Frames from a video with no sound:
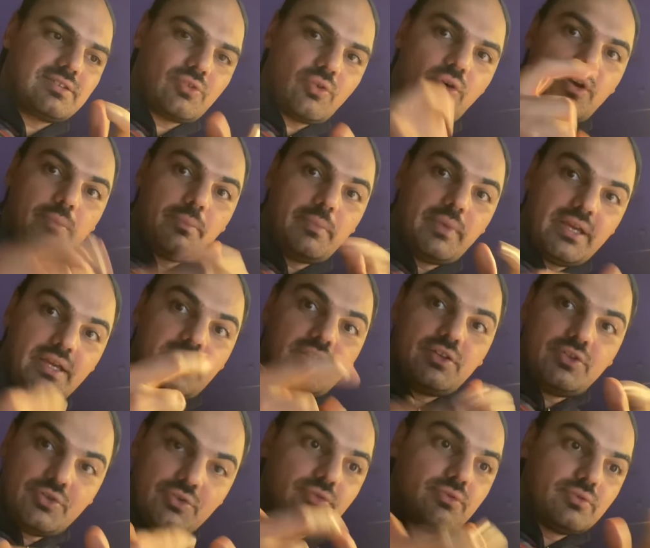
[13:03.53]
are
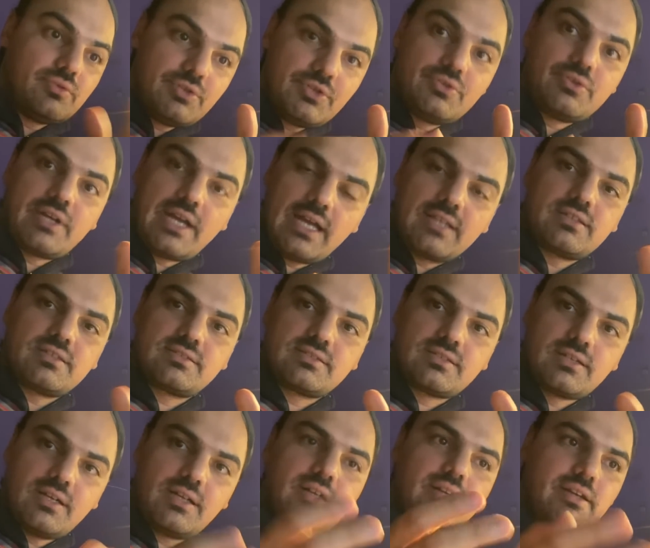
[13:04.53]
making you get
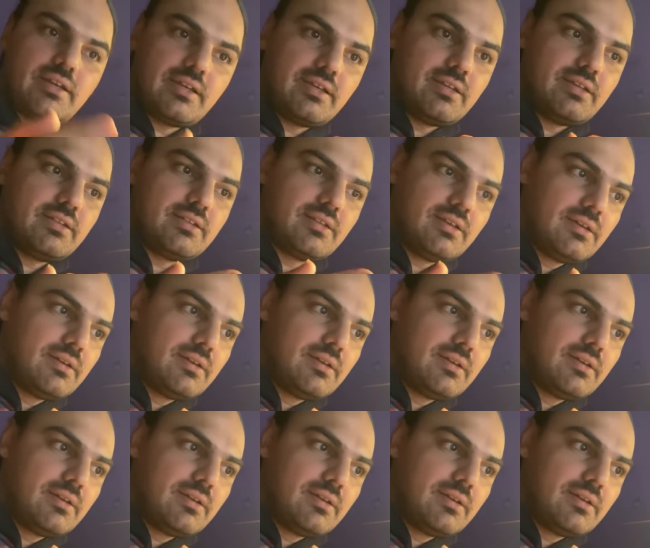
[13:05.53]
stuck and